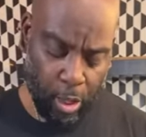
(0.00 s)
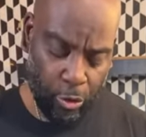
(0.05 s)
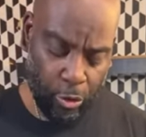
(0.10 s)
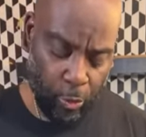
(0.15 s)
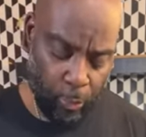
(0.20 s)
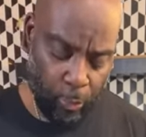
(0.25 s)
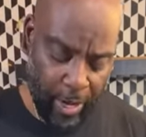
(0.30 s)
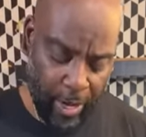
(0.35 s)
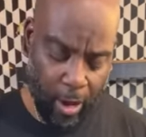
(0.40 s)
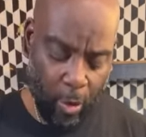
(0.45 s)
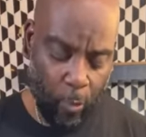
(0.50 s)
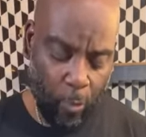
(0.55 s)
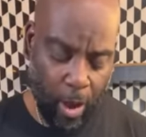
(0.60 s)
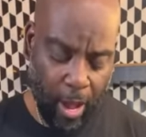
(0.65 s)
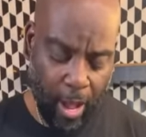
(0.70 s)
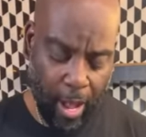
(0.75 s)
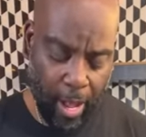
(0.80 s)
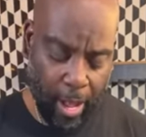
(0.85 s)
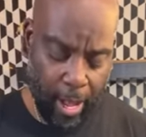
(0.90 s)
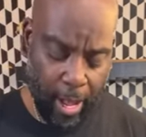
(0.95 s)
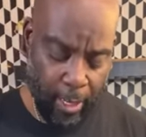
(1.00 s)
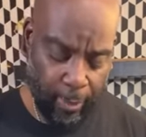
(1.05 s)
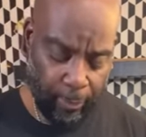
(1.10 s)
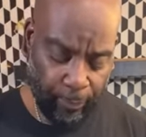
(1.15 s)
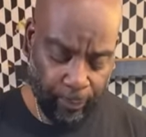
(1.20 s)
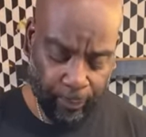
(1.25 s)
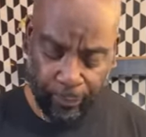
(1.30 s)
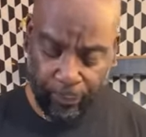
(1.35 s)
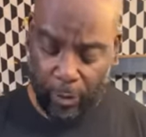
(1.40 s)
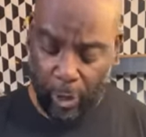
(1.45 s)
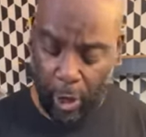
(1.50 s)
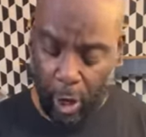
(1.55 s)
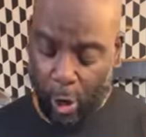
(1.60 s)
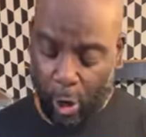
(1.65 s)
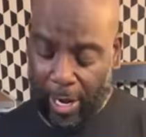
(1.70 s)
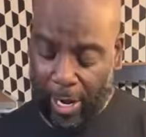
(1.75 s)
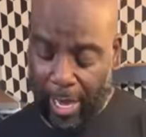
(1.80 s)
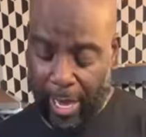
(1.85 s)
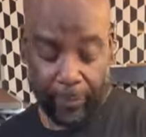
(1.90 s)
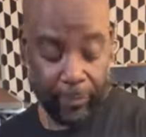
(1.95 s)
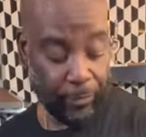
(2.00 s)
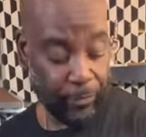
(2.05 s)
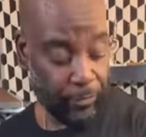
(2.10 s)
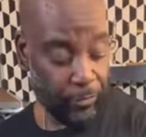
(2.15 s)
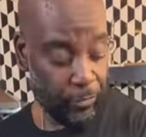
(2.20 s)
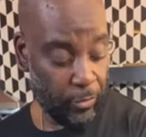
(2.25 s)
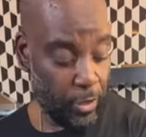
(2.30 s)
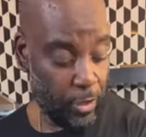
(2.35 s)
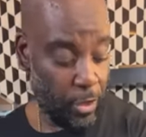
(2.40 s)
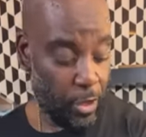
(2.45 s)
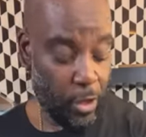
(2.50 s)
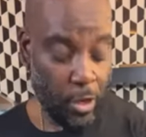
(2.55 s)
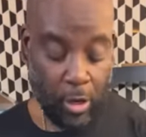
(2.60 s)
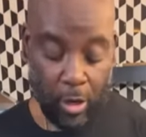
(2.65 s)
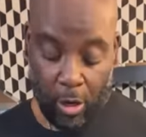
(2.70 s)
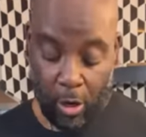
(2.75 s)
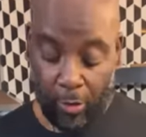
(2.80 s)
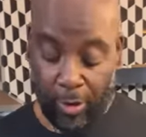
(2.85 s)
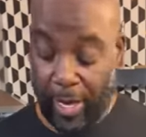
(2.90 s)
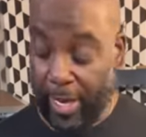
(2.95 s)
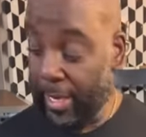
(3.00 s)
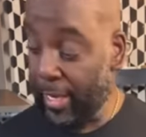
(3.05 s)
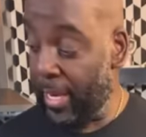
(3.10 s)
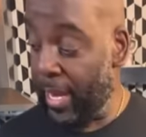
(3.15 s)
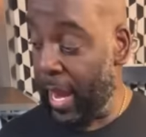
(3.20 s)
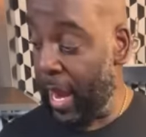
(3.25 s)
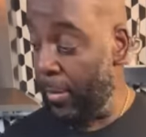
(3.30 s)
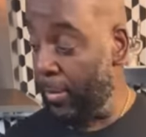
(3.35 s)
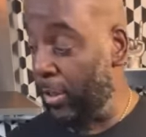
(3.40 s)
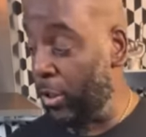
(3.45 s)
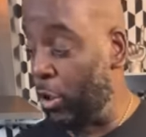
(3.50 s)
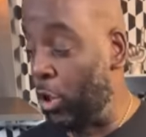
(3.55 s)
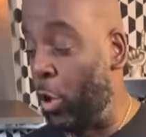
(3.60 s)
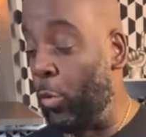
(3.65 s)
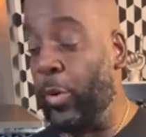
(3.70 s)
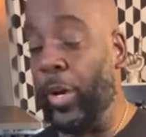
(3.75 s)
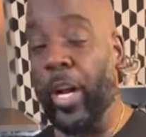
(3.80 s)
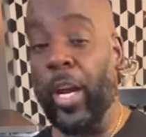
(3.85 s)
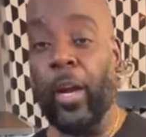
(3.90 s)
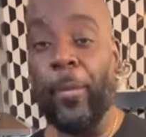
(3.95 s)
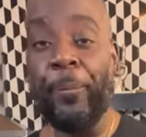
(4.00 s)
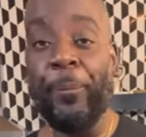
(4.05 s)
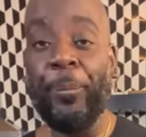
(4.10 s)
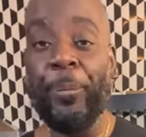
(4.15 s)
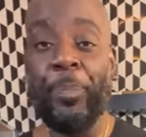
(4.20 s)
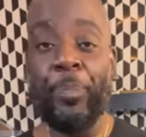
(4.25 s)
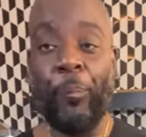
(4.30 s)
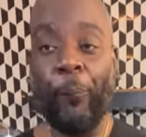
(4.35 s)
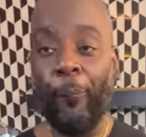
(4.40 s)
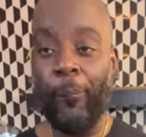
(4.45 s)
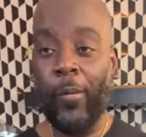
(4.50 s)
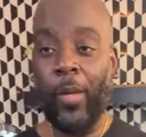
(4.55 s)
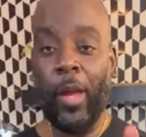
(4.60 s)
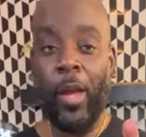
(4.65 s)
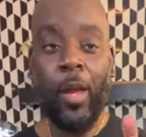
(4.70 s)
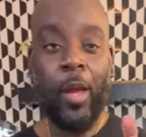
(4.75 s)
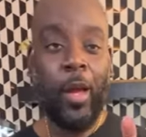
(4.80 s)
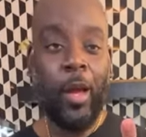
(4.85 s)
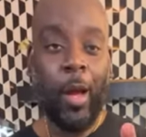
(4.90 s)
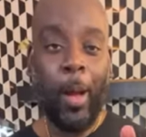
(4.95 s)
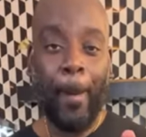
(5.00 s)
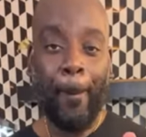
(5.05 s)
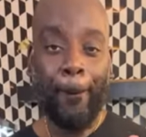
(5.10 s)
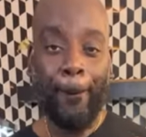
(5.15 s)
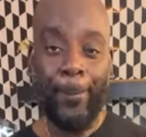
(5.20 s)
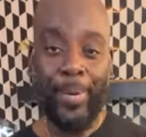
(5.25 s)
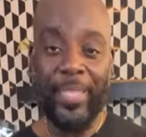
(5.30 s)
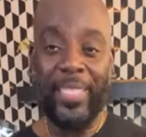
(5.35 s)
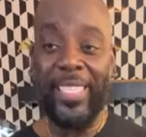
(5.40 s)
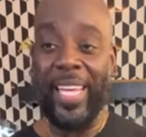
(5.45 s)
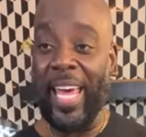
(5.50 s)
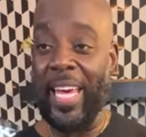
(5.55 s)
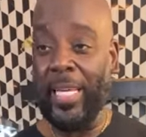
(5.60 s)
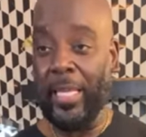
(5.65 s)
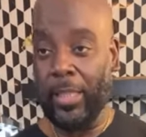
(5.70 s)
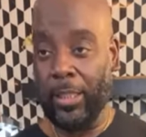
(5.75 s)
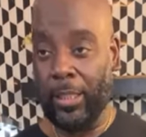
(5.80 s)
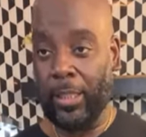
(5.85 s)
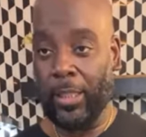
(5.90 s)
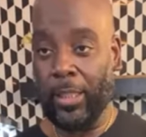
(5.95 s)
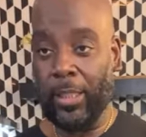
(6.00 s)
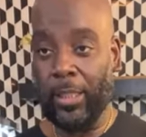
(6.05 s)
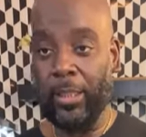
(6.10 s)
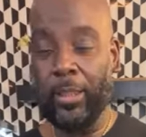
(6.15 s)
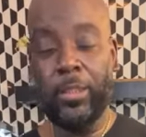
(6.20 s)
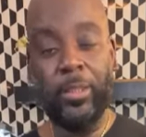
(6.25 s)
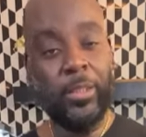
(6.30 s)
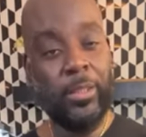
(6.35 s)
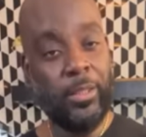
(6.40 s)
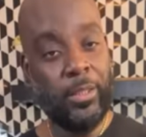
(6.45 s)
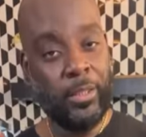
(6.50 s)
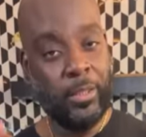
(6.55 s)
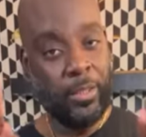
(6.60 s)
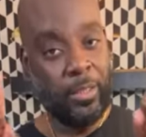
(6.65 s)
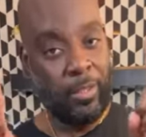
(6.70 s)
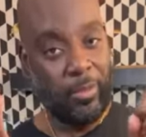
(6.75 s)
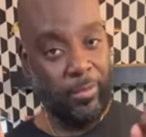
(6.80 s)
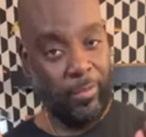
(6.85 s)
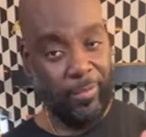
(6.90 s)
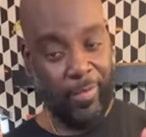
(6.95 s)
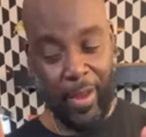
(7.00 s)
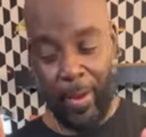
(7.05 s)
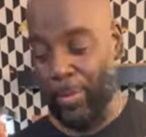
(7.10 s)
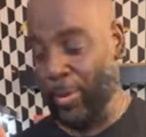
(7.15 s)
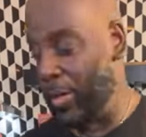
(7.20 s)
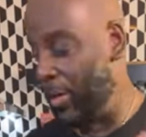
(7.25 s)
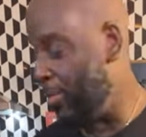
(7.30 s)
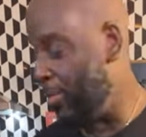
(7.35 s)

the red wine, all that. Okay, carrots go in. win. Potato, very